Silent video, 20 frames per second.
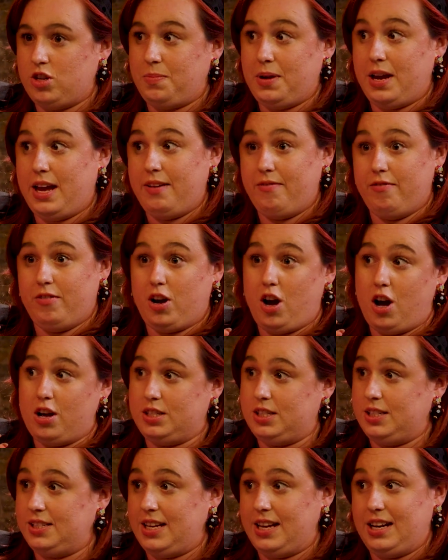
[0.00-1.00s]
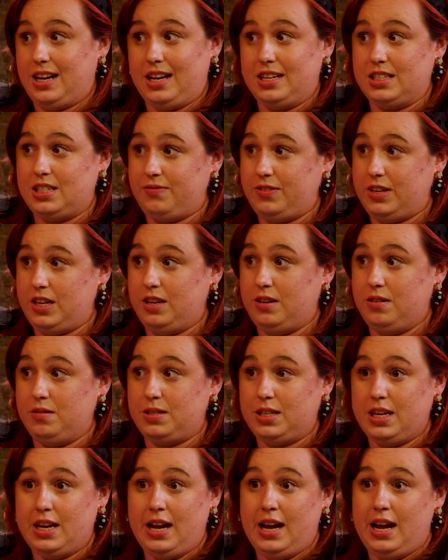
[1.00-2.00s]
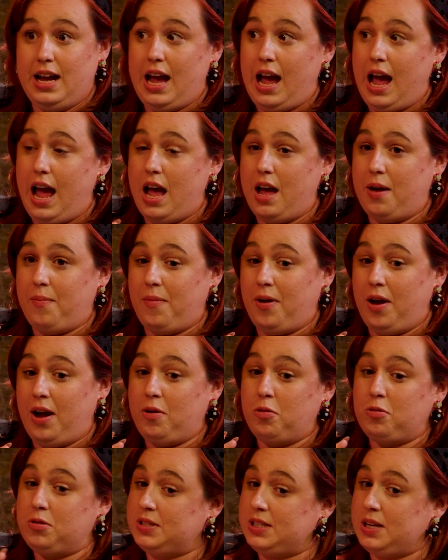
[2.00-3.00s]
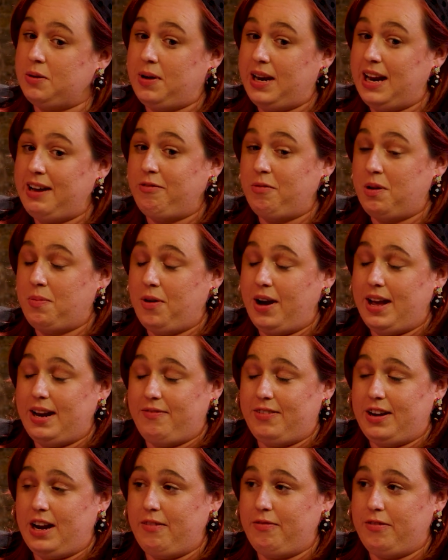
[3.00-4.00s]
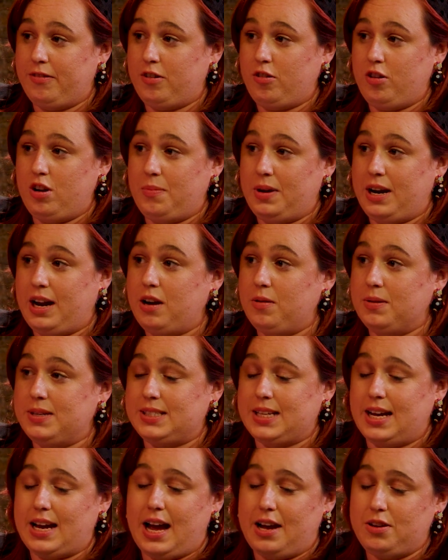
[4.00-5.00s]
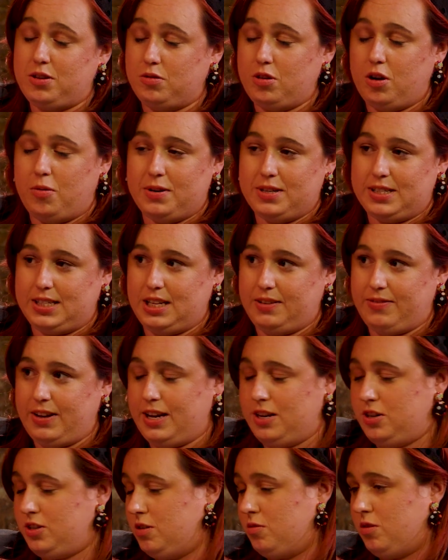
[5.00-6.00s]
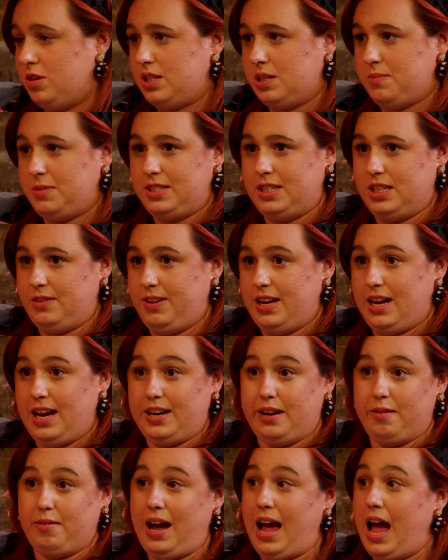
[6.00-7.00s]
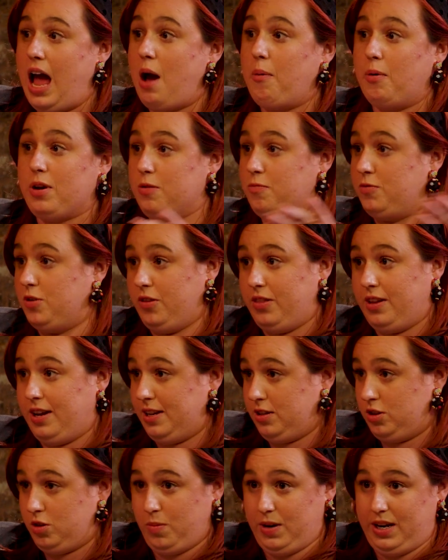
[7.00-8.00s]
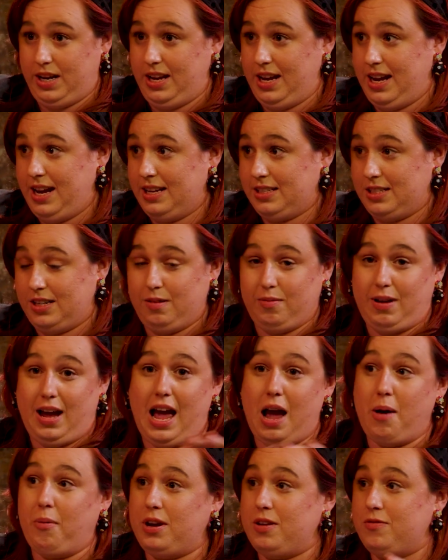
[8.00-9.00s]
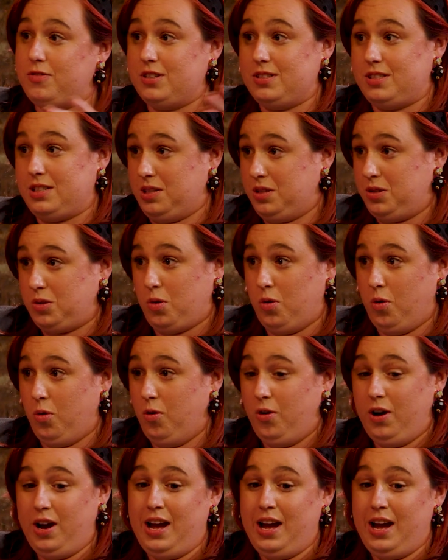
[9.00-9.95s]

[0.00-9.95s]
But in regards to sitting in interviews, and also whenever we put anything out for recruitment, I always say, I do not want a CV. Do not send me a CV. I don't care what you've done the last 20 years. I don't care what you've done since school.